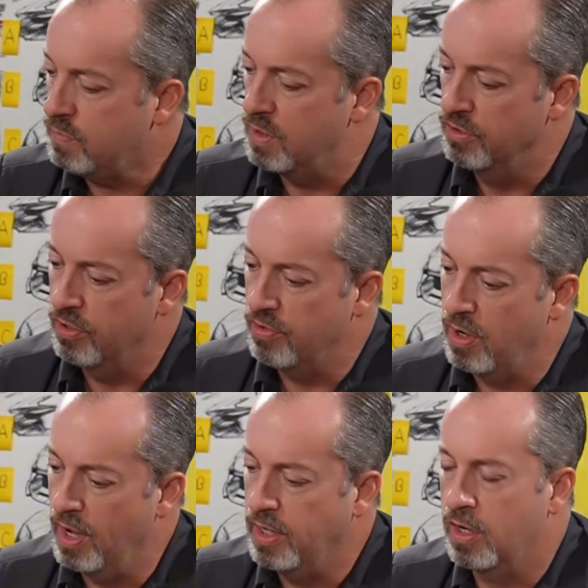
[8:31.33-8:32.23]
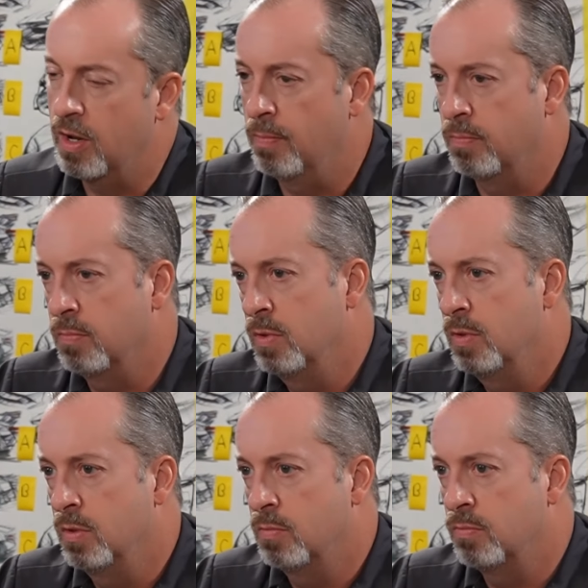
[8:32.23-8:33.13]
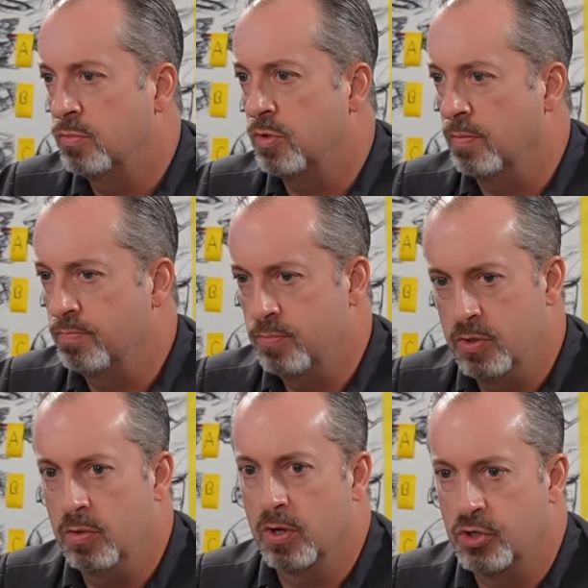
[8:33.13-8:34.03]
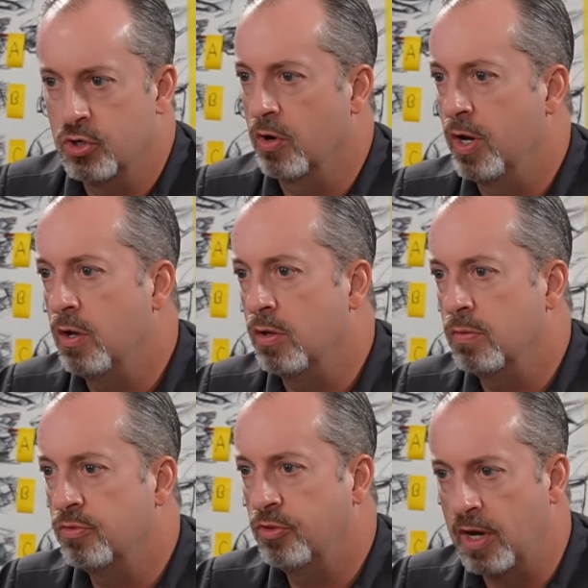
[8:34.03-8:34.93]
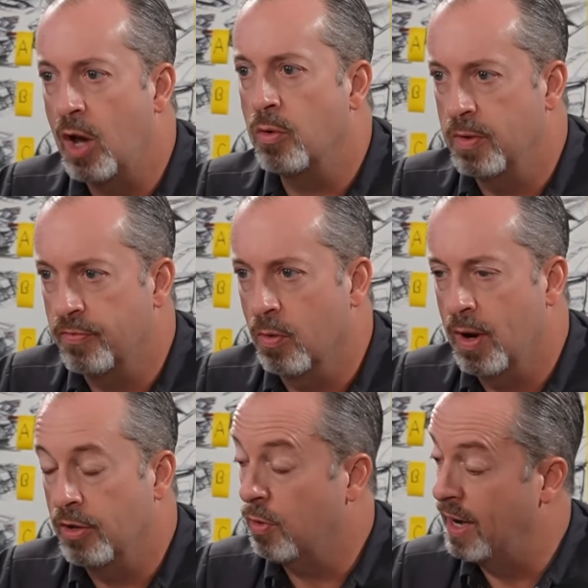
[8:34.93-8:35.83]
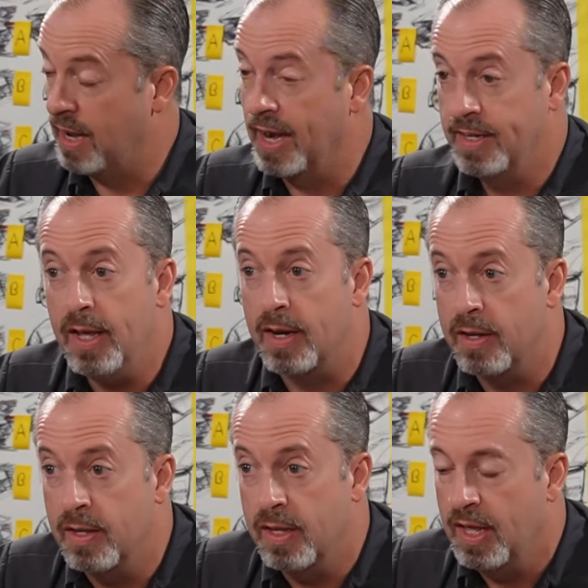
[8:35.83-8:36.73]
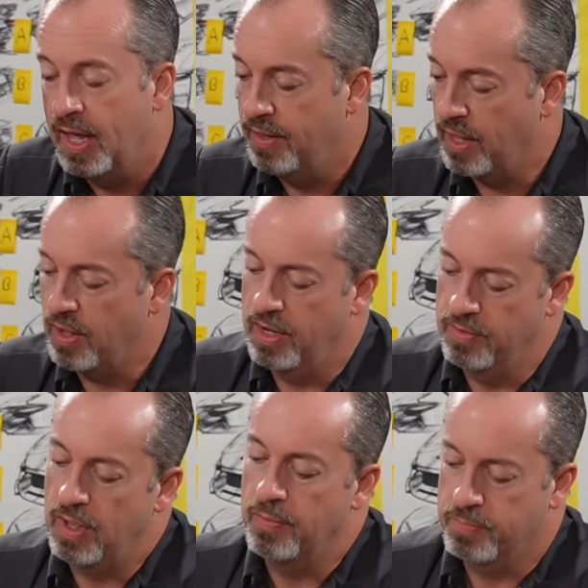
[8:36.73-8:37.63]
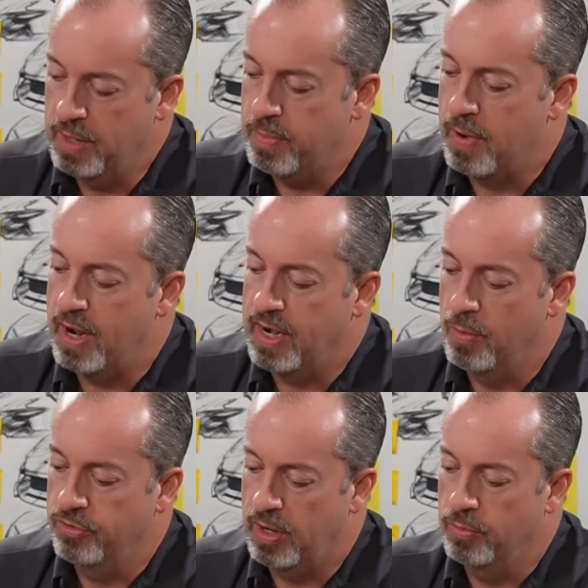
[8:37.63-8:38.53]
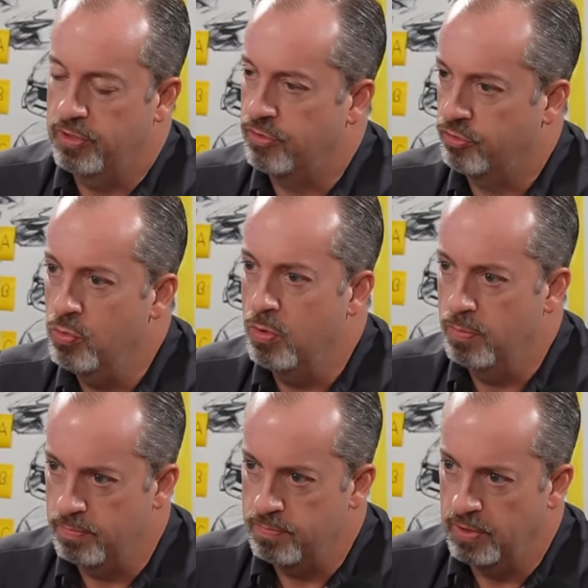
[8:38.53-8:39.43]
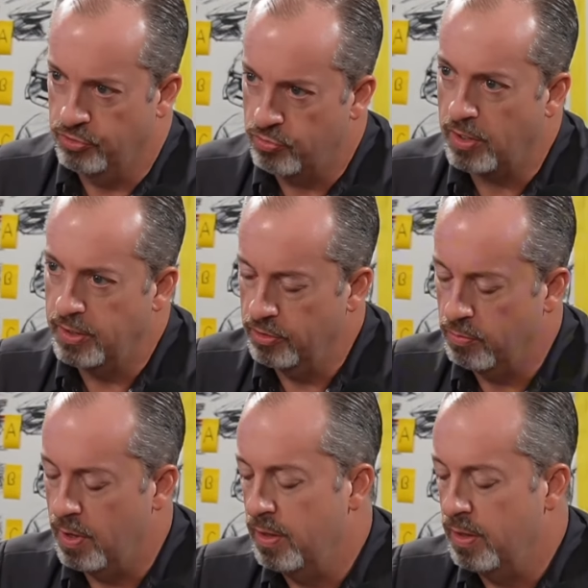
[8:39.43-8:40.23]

He says, I'd like you to come to Sugar Hill, sit down with me for a while. So I did. And keep in mind, I was at the school instructing as well.